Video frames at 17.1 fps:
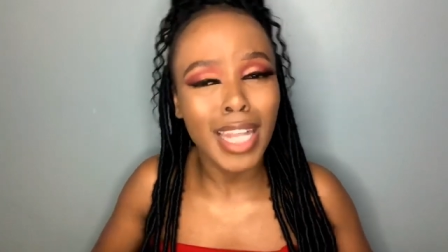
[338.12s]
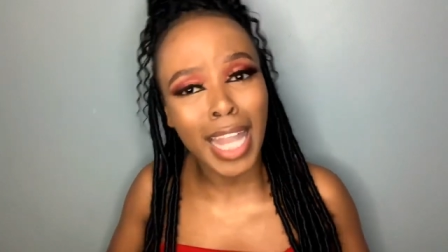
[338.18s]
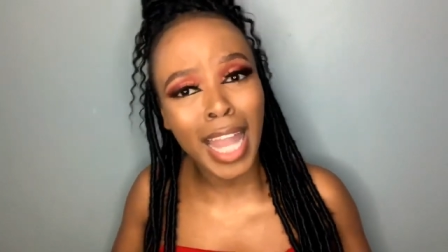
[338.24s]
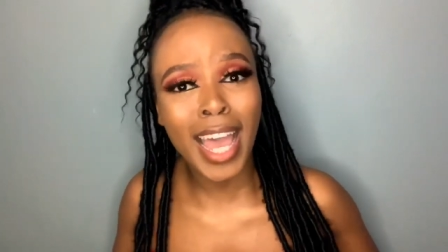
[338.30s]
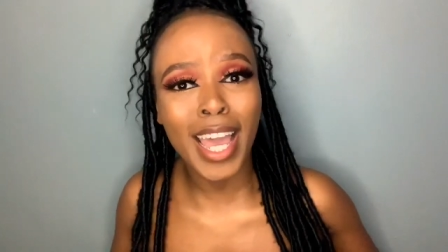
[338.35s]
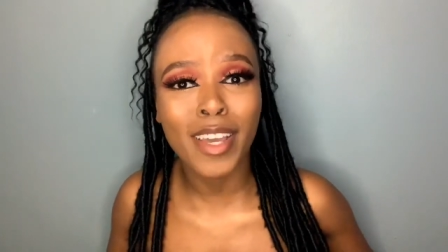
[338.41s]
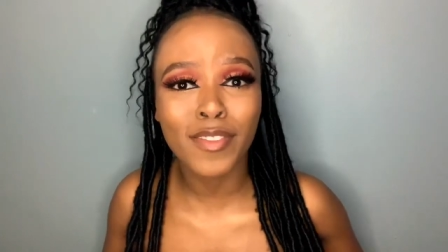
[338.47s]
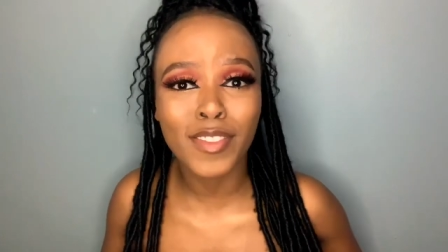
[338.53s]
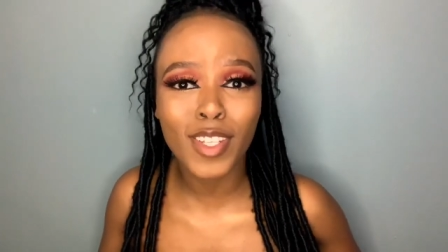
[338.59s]

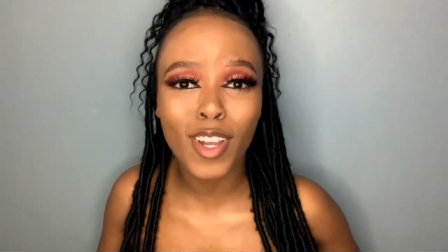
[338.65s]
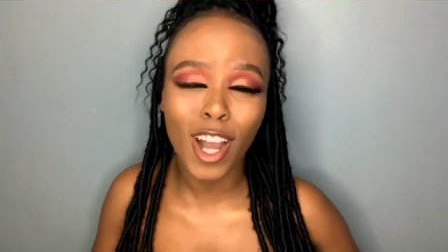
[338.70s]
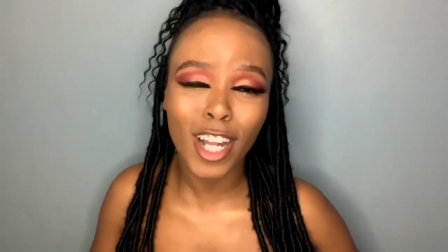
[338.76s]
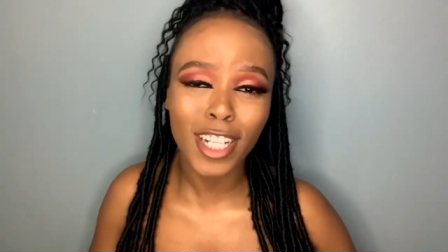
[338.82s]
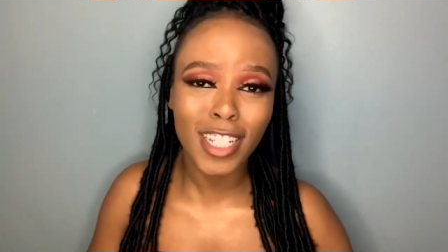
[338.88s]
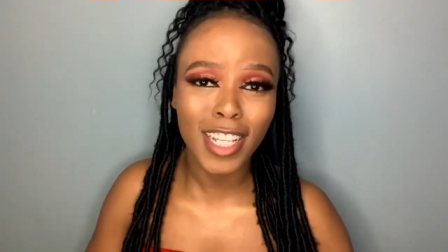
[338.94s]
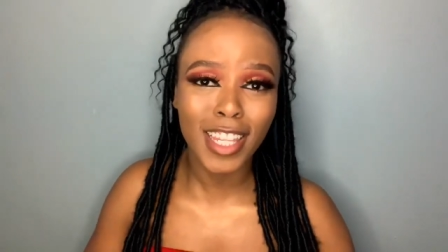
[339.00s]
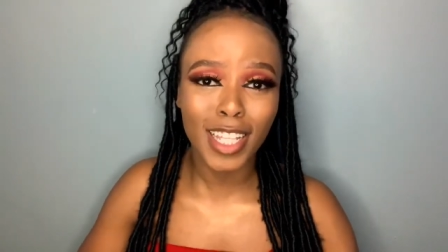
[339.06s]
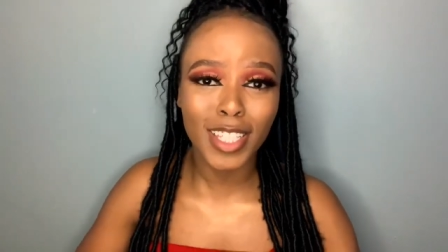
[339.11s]
lives
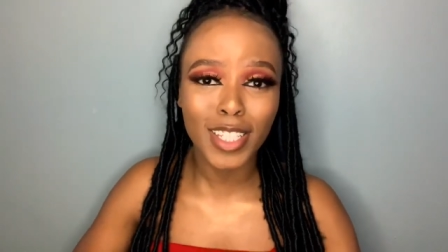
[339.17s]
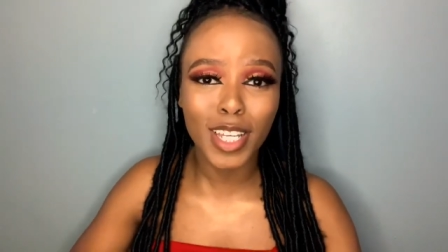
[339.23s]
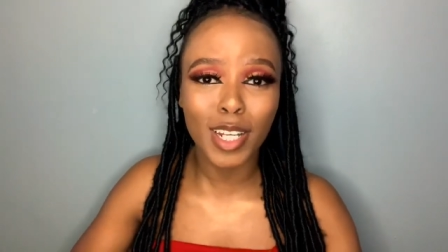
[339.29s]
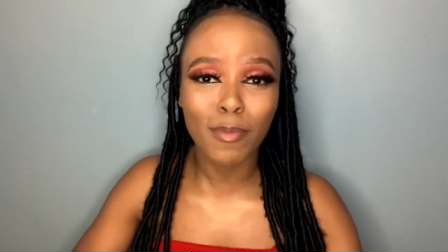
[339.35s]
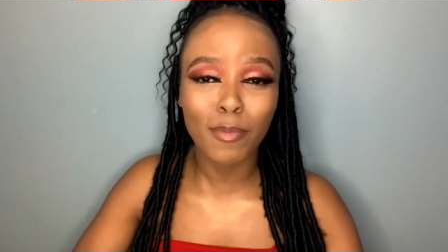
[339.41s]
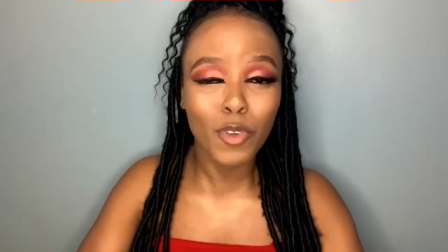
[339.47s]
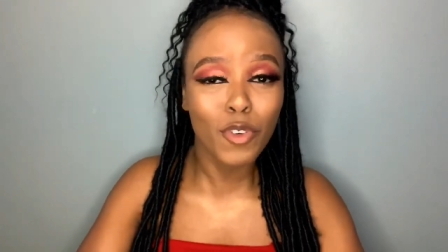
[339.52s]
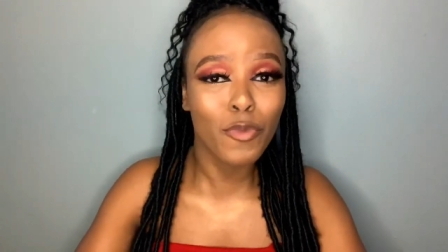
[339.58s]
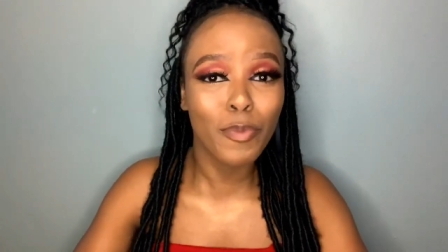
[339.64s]
content that's
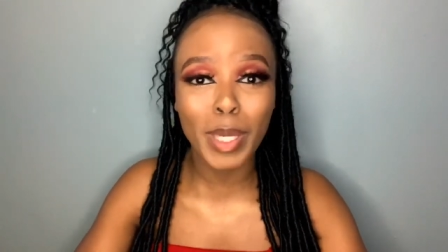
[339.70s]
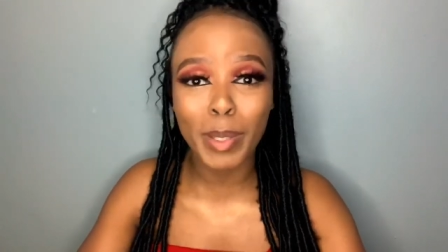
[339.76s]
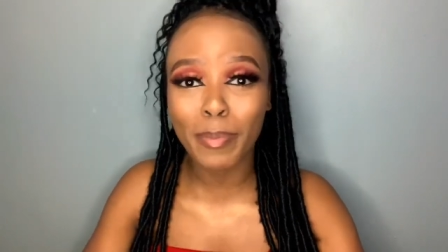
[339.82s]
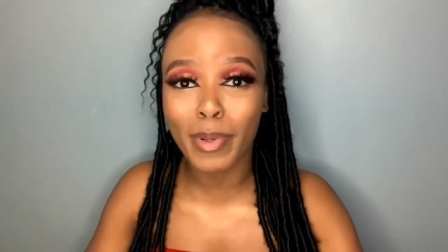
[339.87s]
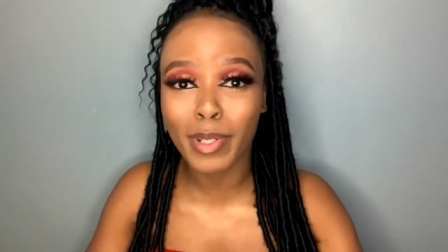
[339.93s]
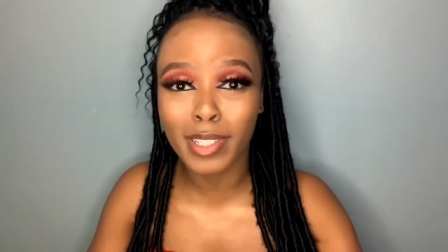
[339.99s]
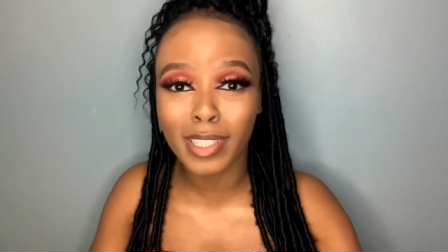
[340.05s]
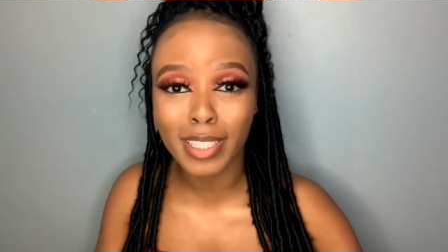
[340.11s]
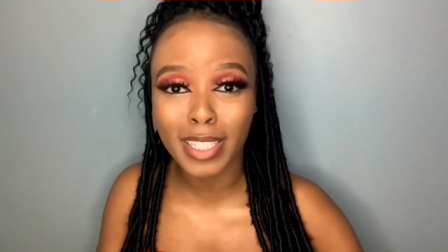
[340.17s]
going to move
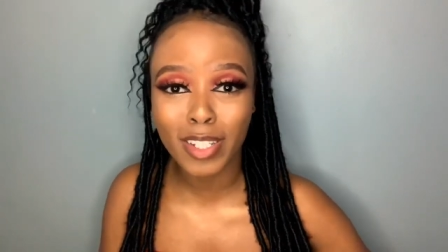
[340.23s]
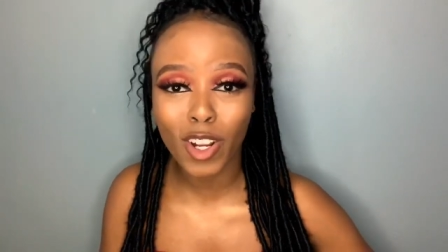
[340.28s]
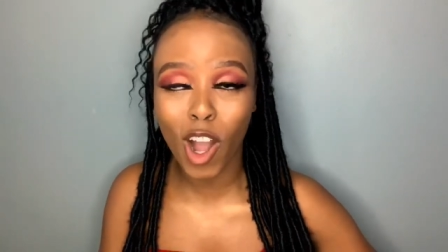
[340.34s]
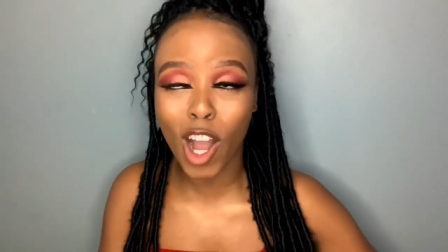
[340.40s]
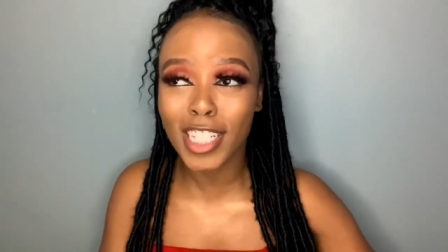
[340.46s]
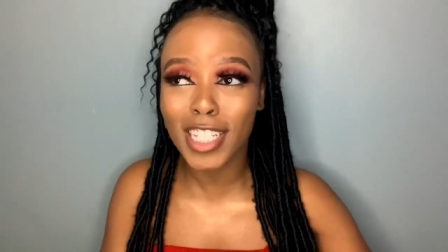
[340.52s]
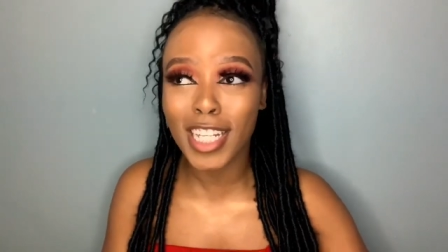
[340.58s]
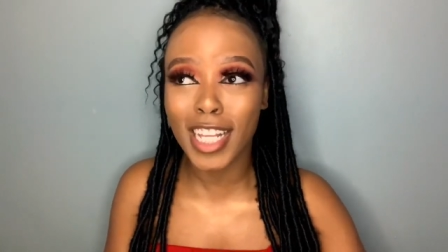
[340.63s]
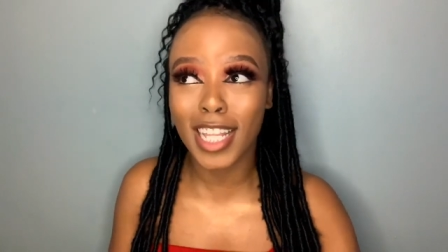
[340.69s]
people
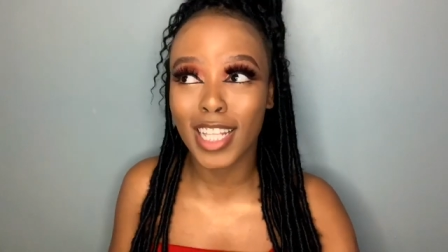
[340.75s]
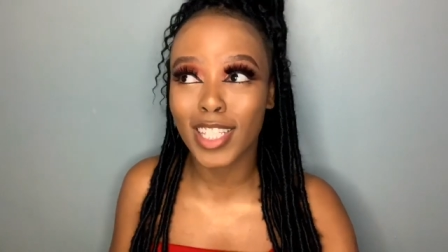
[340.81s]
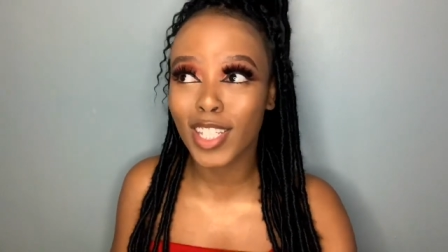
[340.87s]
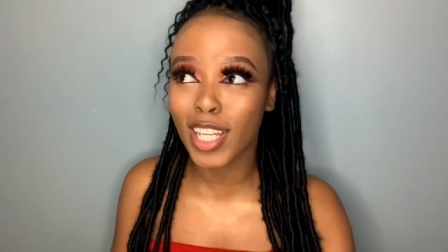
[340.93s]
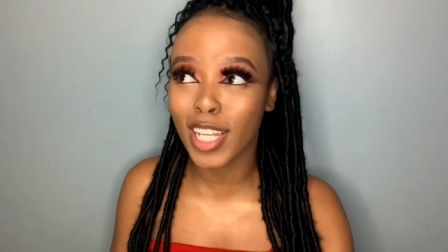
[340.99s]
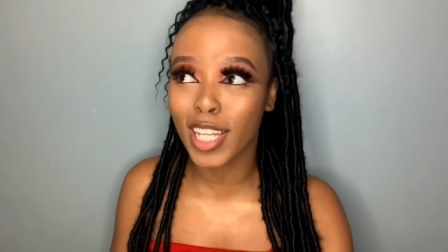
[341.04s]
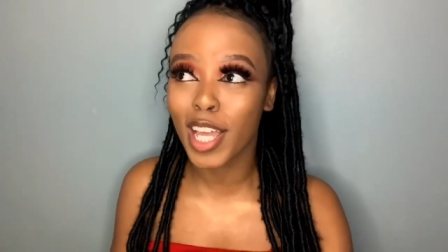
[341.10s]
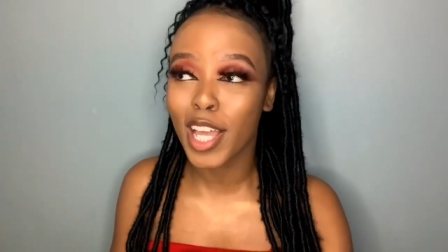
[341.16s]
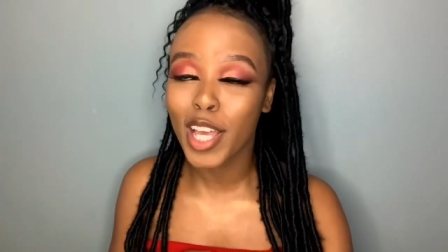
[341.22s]
content that's
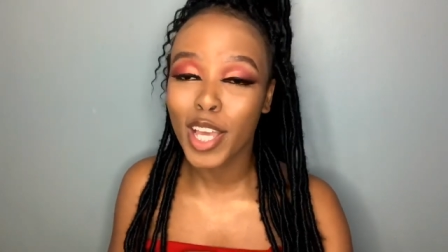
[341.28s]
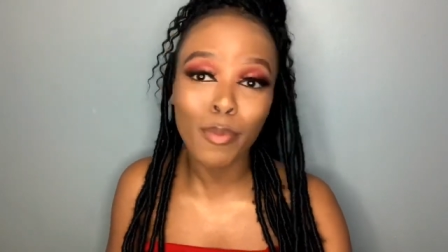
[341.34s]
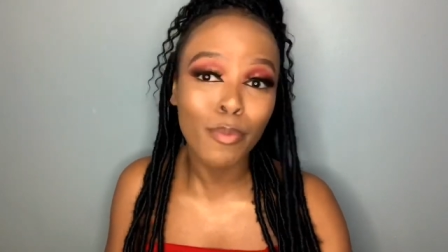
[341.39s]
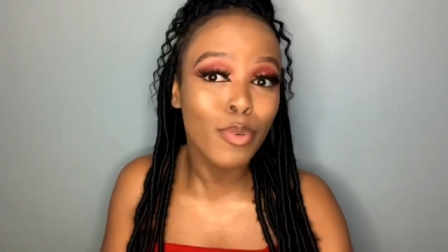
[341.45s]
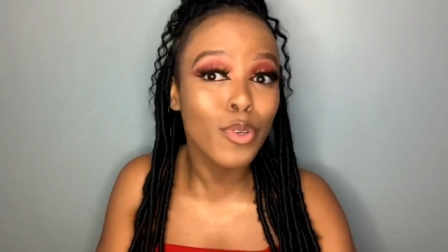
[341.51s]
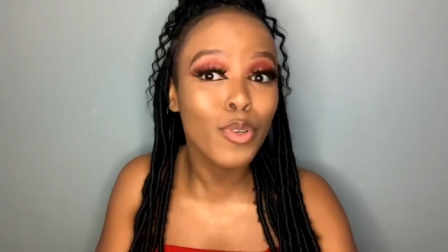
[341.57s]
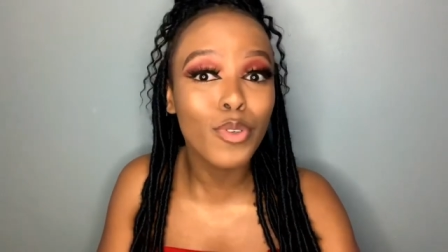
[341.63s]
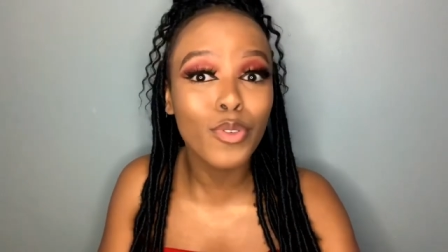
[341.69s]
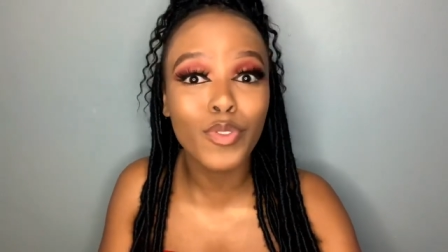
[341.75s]
going to
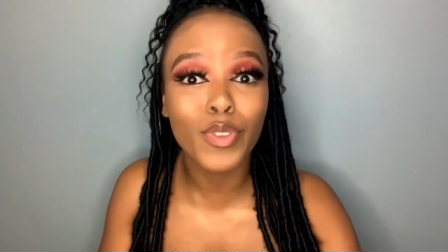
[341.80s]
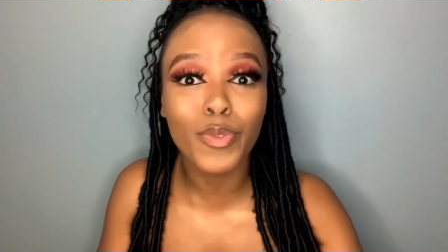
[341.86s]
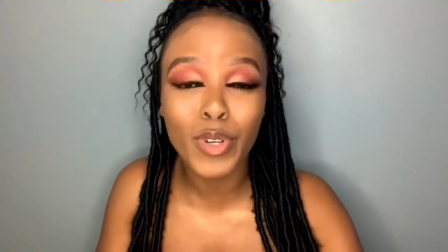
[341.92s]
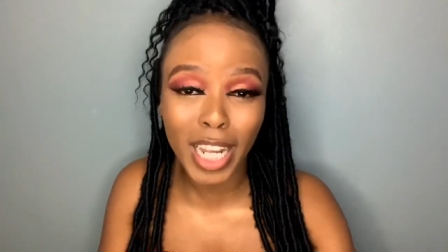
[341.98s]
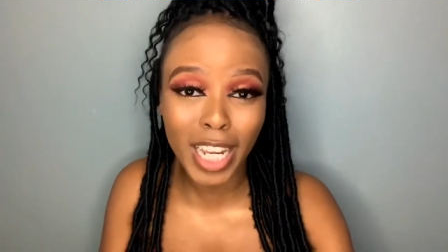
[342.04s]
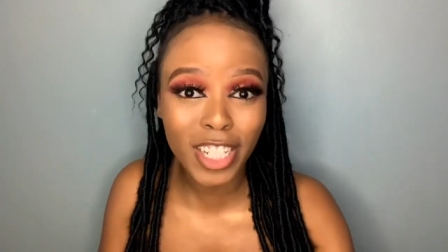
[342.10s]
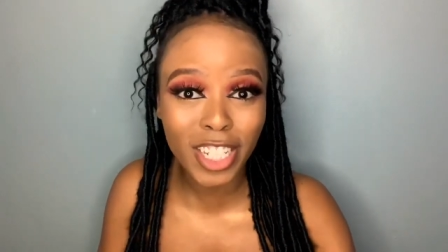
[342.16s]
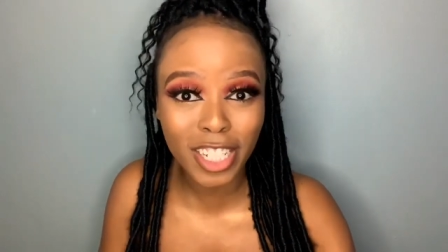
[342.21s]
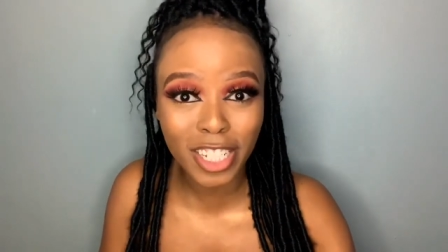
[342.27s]
improve
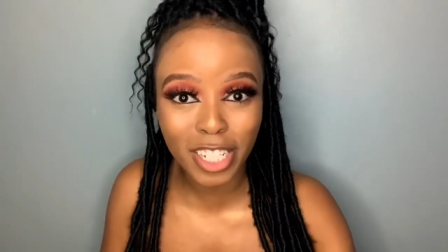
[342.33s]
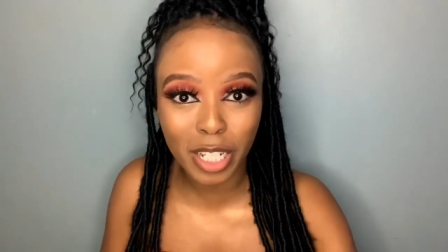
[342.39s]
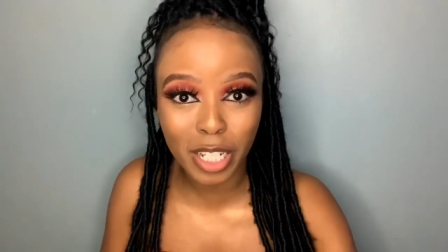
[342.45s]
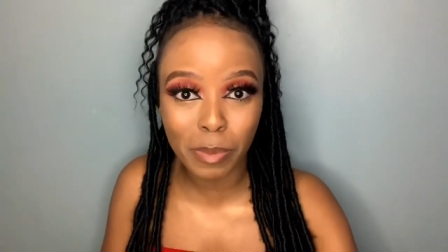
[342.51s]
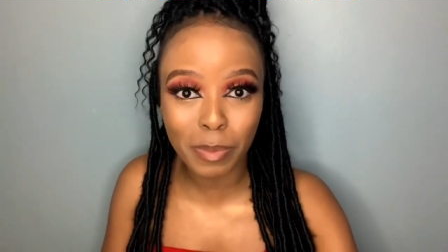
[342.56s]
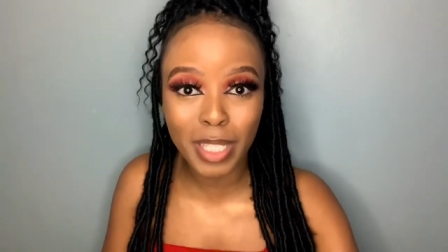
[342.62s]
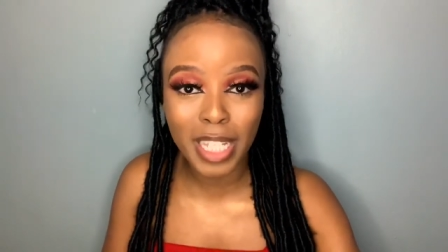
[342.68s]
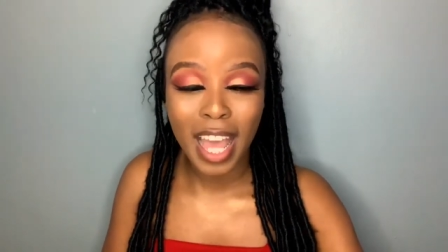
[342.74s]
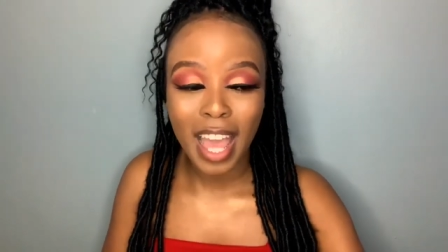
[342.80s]

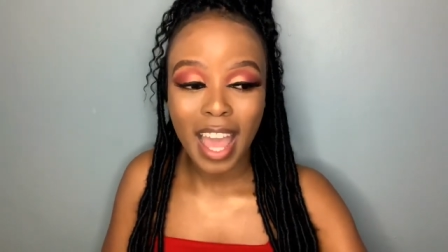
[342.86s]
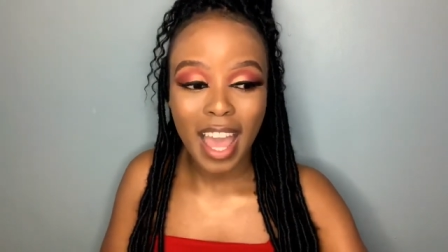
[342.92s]
relationships